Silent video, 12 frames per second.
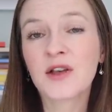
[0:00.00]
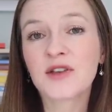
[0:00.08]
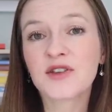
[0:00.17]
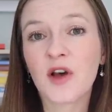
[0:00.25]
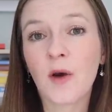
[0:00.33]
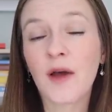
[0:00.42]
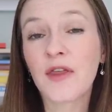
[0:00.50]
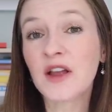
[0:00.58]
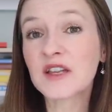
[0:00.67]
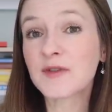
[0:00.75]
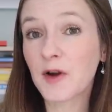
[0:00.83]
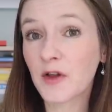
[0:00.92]
So I think
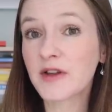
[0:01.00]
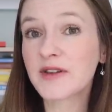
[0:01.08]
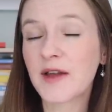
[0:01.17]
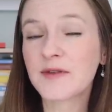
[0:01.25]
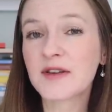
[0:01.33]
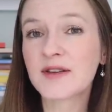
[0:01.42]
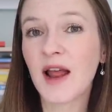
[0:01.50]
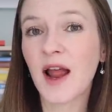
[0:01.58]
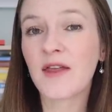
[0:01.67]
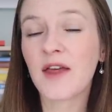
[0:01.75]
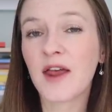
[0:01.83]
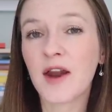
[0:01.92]
it's fairly safe to
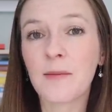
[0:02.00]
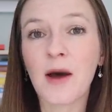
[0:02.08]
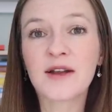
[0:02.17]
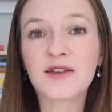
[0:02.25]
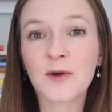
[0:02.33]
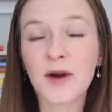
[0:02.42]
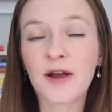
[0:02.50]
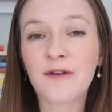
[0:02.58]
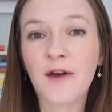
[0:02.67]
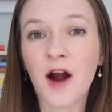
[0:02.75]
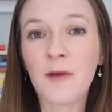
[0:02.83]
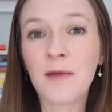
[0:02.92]
say that in a Montessori
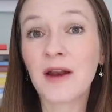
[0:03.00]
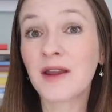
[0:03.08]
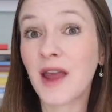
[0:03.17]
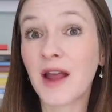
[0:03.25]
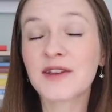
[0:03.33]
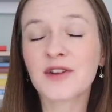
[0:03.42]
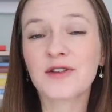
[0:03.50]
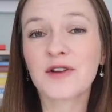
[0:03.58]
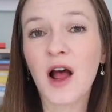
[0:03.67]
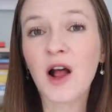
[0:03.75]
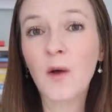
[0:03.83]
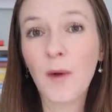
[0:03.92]
environment, gates are
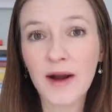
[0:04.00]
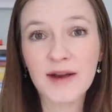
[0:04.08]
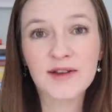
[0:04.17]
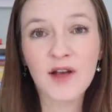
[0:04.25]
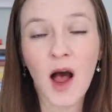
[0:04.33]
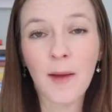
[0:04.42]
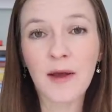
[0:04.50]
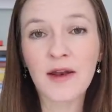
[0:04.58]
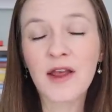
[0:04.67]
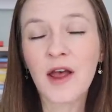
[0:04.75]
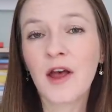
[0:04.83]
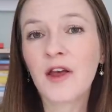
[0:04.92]
not quite as common.
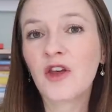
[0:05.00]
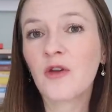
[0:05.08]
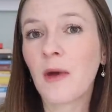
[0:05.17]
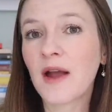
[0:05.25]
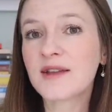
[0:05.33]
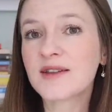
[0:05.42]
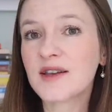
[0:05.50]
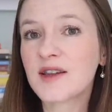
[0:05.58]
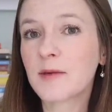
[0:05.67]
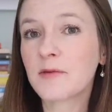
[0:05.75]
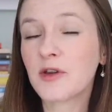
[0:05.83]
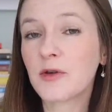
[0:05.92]
You might see
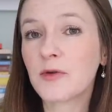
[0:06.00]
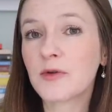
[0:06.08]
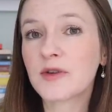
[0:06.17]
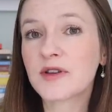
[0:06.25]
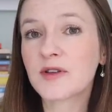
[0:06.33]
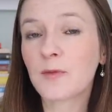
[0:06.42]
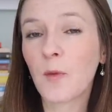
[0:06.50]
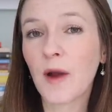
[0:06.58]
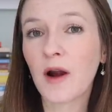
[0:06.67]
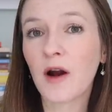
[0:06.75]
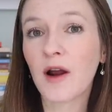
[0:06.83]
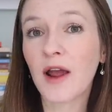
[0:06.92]
them used
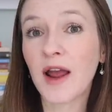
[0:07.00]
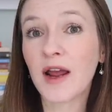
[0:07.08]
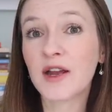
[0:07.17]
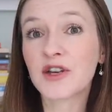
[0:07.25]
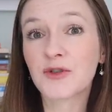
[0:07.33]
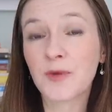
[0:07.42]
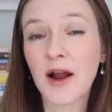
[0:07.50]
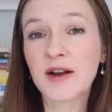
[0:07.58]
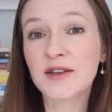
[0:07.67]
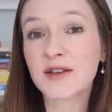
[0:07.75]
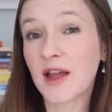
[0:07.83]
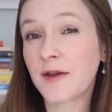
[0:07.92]
where a direct
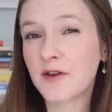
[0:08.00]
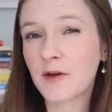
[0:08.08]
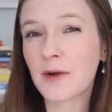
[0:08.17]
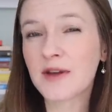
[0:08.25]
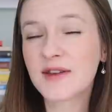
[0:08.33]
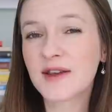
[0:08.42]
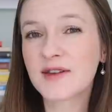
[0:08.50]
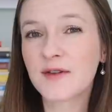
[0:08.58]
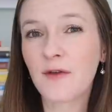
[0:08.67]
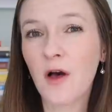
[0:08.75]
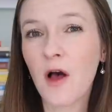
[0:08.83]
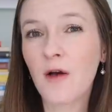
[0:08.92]
safety risk is
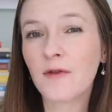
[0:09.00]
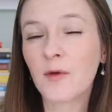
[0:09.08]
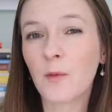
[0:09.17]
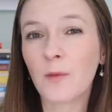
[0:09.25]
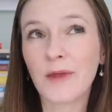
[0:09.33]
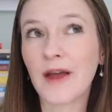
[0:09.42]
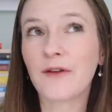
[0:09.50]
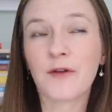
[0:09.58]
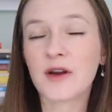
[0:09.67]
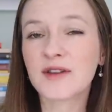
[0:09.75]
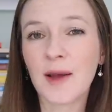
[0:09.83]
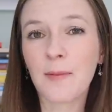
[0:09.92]
involved, like for
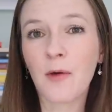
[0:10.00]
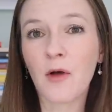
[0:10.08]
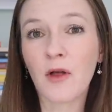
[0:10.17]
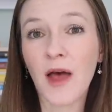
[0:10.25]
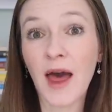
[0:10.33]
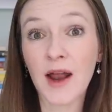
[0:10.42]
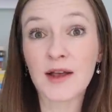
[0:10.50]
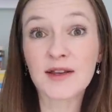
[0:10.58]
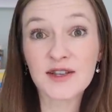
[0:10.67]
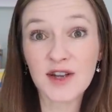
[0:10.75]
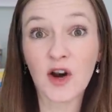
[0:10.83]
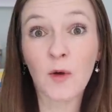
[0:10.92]
example, at a
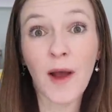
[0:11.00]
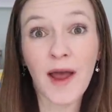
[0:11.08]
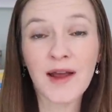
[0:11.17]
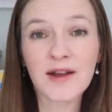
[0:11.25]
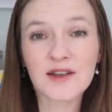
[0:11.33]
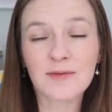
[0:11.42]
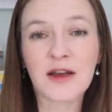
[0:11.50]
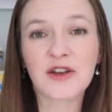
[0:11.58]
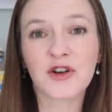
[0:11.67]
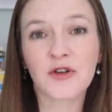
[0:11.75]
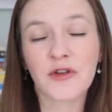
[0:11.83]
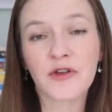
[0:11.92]
stairway to make
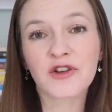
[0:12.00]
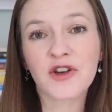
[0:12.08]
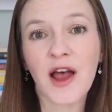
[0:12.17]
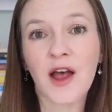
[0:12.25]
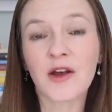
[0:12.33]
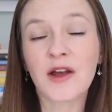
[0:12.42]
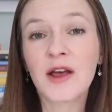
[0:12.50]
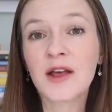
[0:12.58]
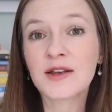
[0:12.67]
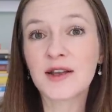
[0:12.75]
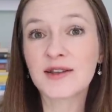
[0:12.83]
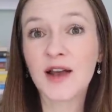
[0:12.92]
sure that the child
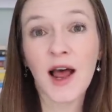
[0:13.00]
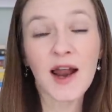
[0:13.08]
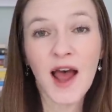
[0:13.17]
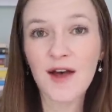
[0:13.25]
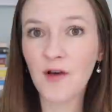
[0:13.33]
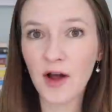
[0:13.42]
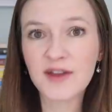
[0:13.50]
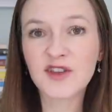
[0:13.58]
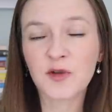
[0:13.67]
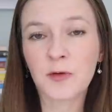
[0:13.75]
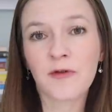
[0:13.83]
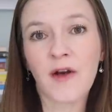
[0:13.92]
does not have
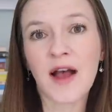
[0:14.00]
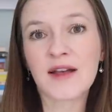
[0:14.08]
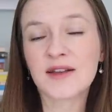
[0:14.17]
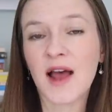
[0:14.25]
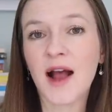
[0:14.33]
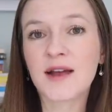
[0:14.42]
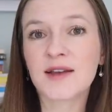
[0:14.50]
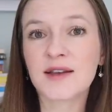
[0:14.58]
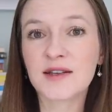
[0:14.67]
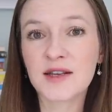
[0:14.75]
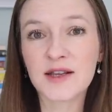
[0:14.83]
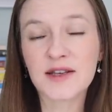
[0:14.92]
unsupervised
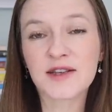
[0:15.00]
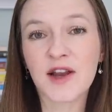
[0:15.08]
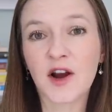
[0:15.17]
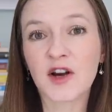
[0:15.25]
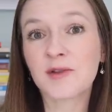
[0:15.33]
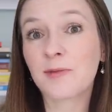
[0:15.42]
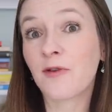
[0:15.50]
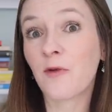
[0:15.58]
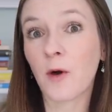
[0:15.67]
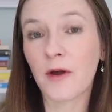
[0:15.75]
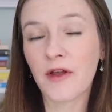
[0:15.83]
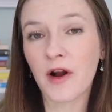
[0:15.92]
access to the stairs
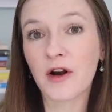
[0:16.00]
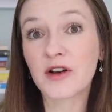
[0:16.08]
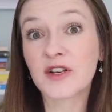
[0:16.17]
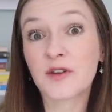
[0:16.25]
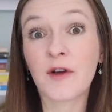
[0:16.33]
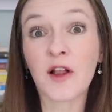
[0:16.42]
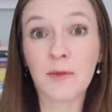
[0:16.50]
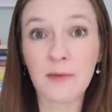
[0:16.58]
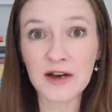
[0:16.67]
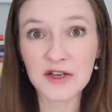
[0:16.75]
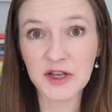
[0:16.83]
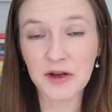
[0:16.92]
before they're
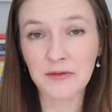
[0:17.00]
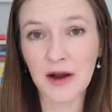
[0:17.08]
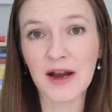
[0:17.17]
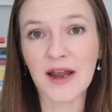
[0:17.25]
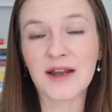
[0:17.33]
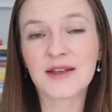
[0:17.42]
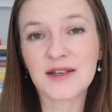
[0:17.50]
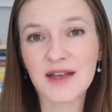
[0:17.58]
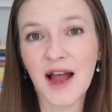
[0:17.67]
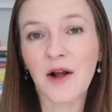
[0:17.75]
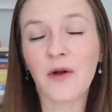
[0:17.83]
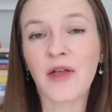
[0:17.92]
developmentally ready to
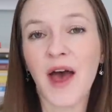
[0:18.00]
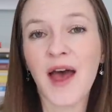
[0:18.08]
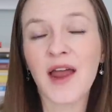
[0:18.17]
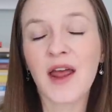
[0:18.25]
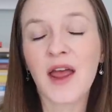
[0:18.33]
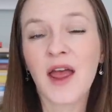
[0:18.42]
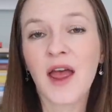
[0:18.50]
tackle that.